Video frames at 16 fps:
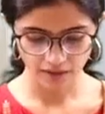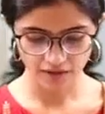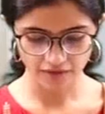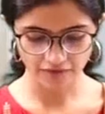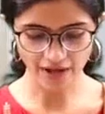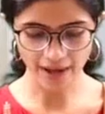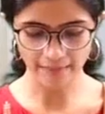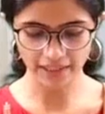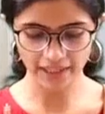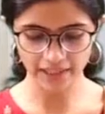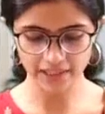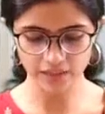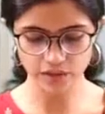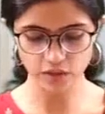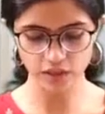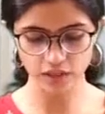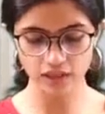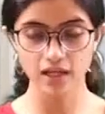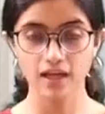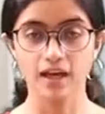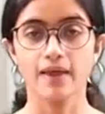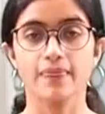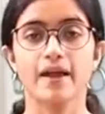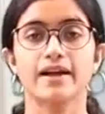Family history,
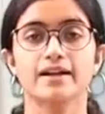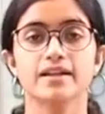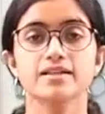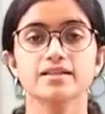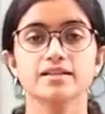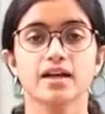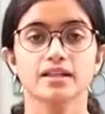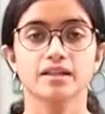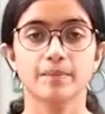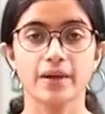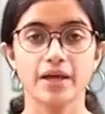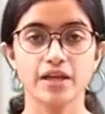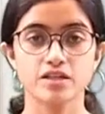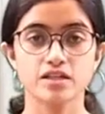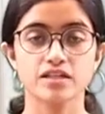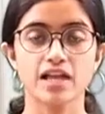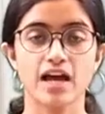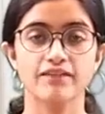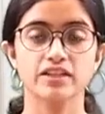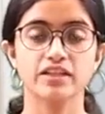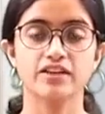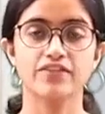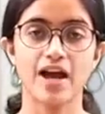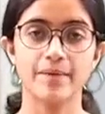that is, the patient's having
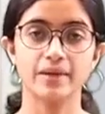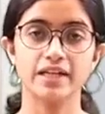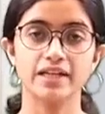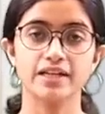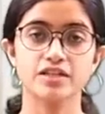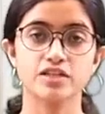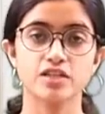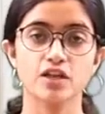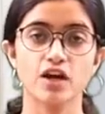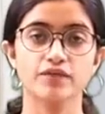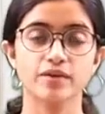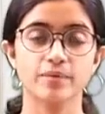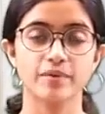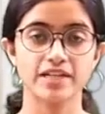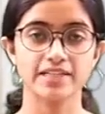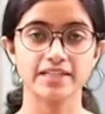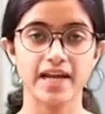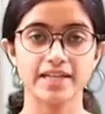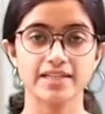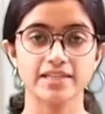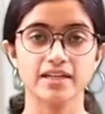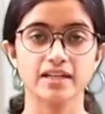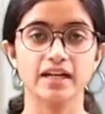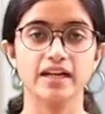the family history of the breast
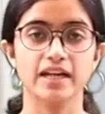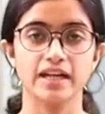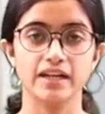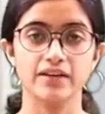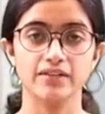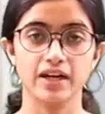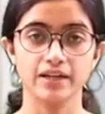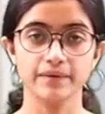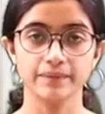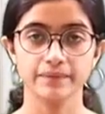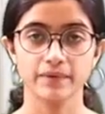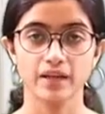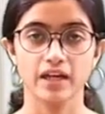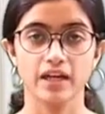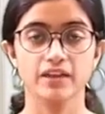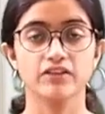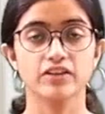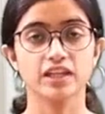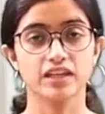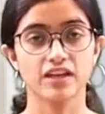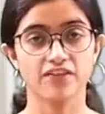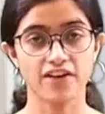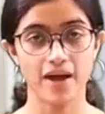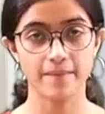cancer in anyone within
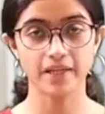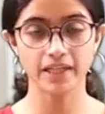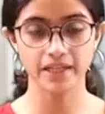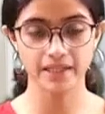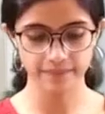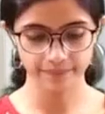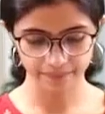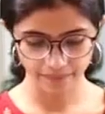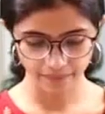the family.